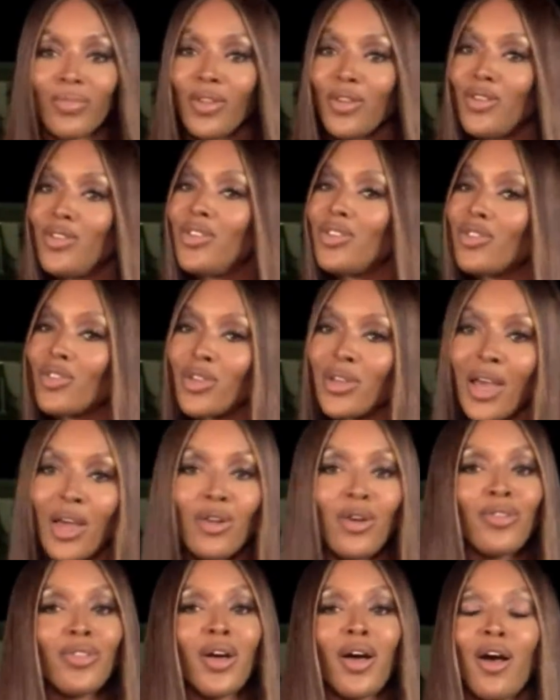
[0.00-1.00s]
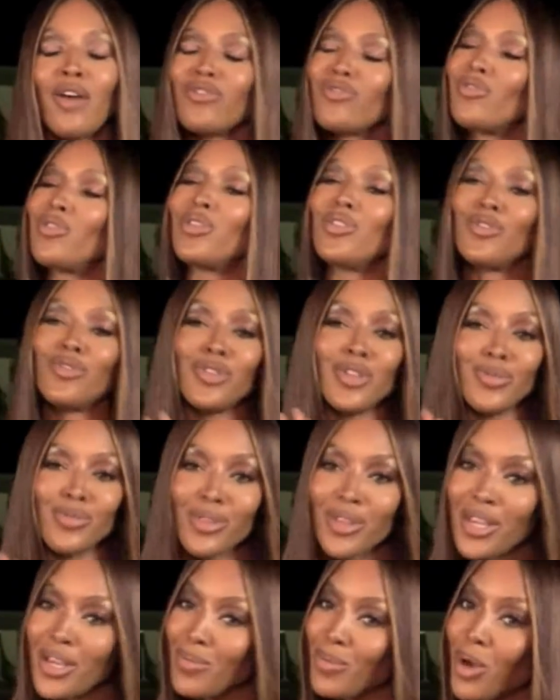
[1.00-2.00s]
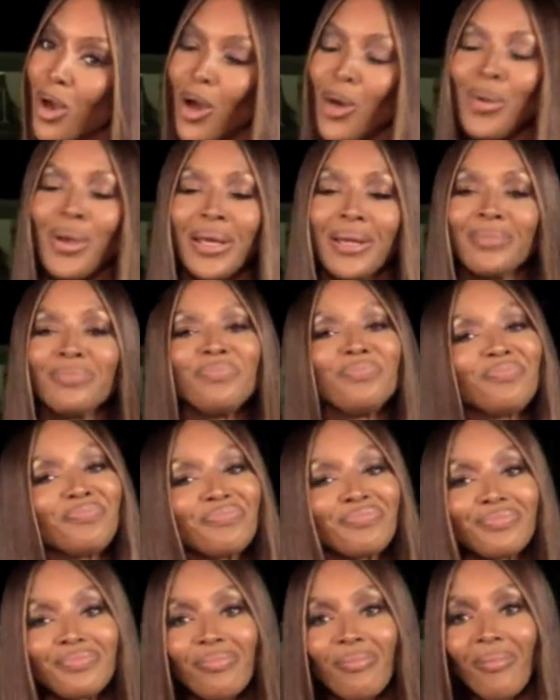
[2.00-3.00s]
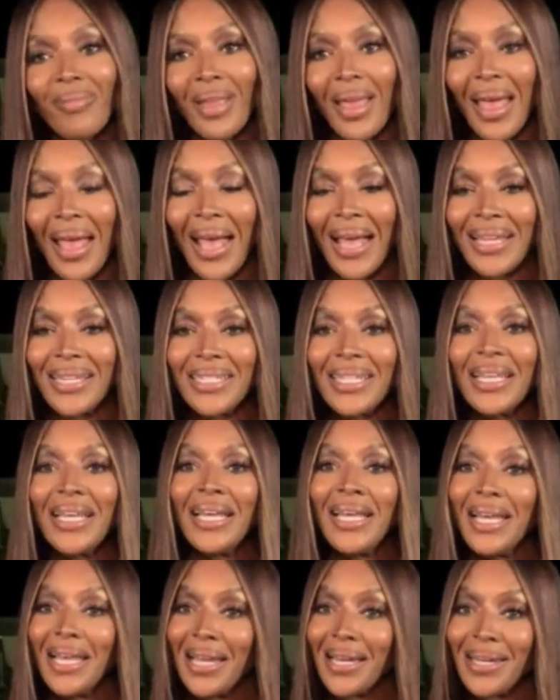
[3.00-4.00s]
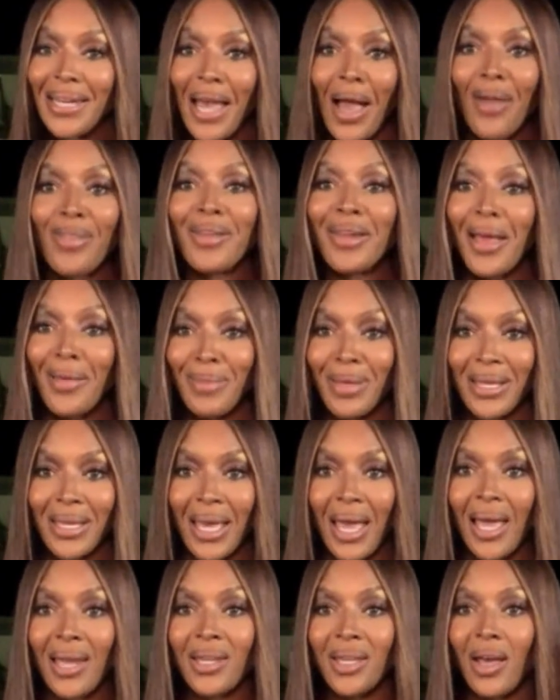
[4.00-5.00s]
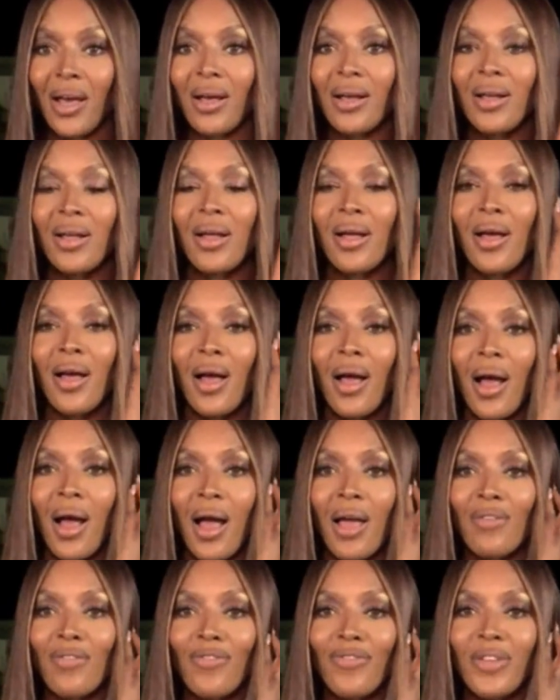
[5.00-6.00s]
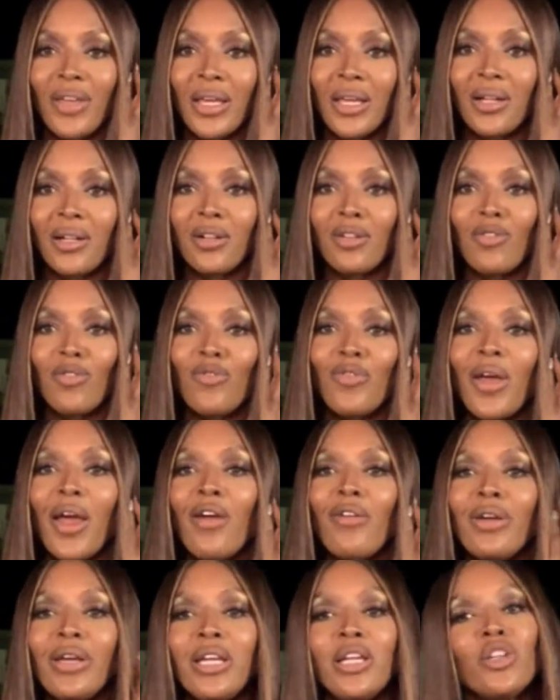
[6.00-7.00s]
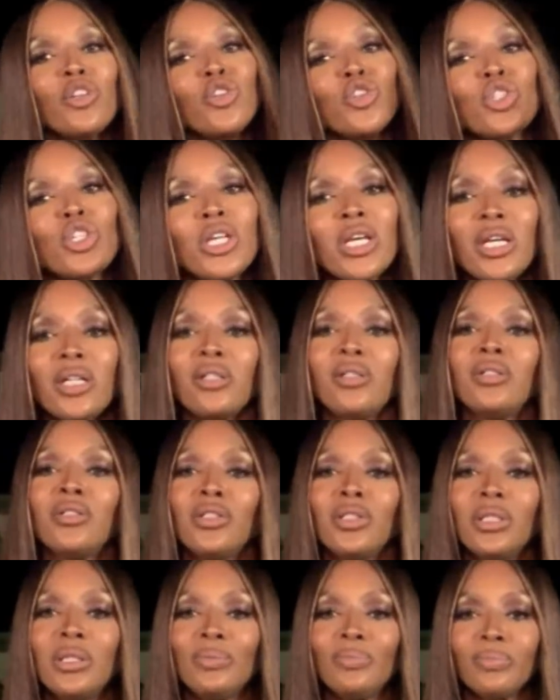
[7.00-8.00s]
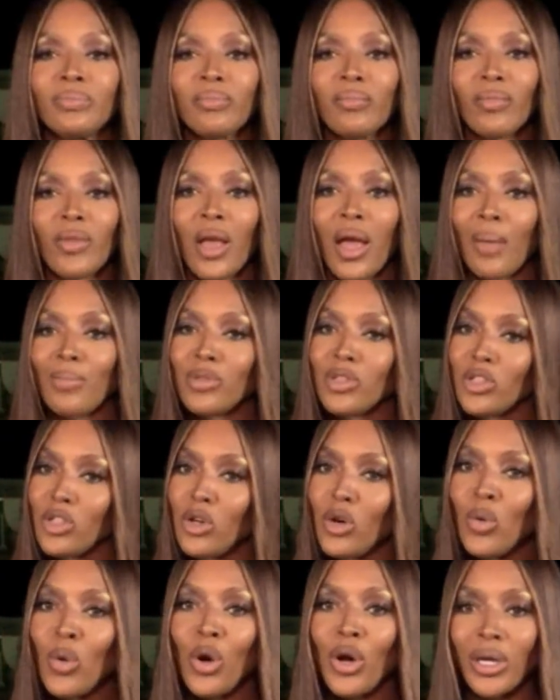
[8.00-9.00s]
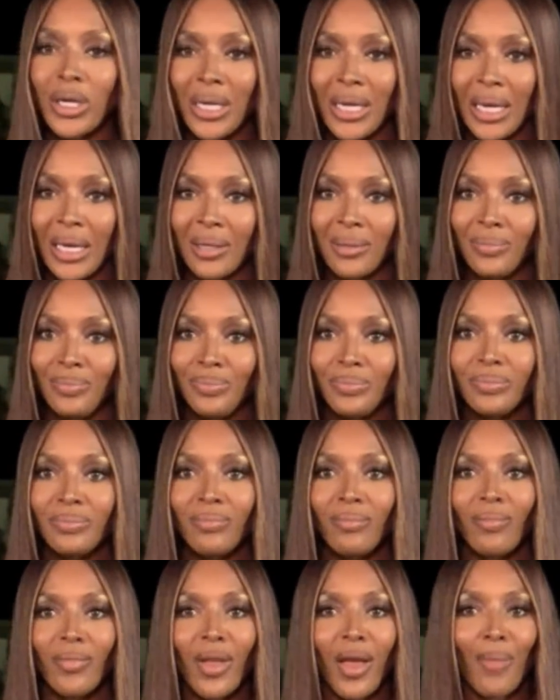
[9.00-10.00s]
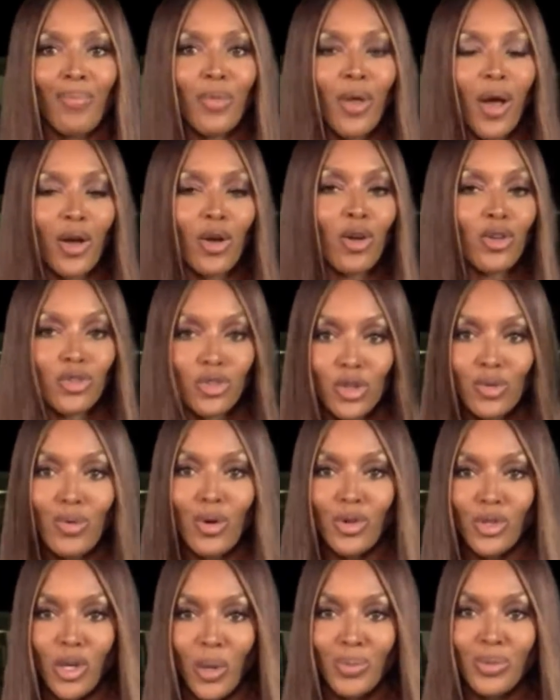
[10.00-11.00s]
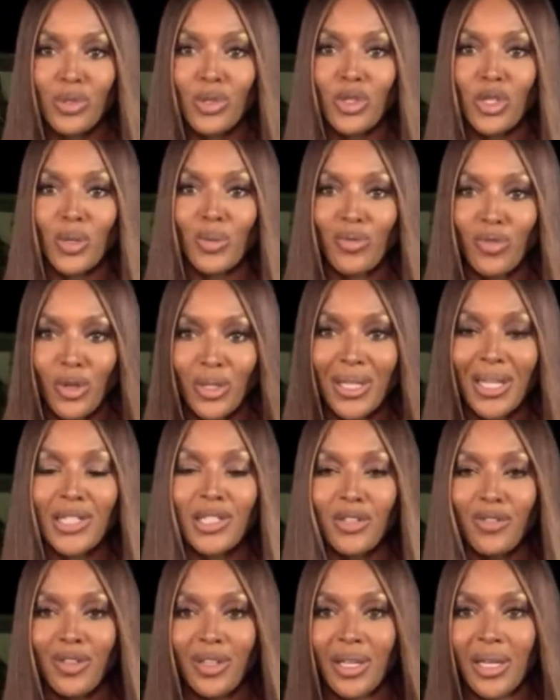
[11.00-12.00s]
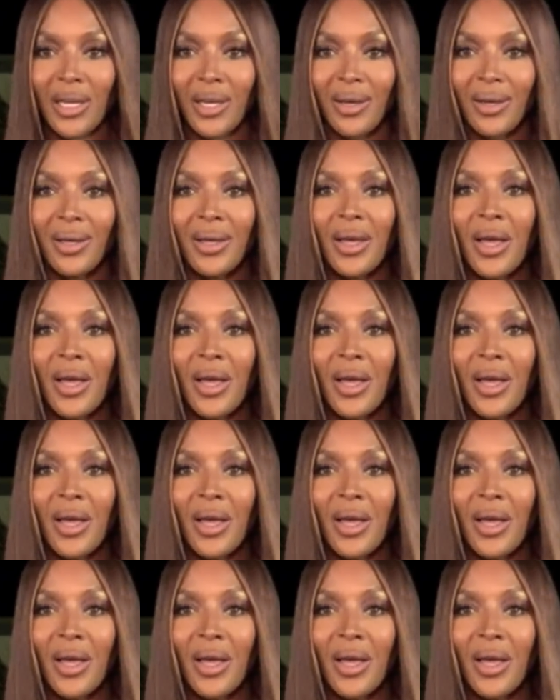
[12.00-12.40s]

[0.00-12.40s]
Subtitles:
You just get on the hustle and you just keep going. And now that I'm in Kenya, I feel very chilled. I'm still working. I've not got two more jobs to do before the end of the year,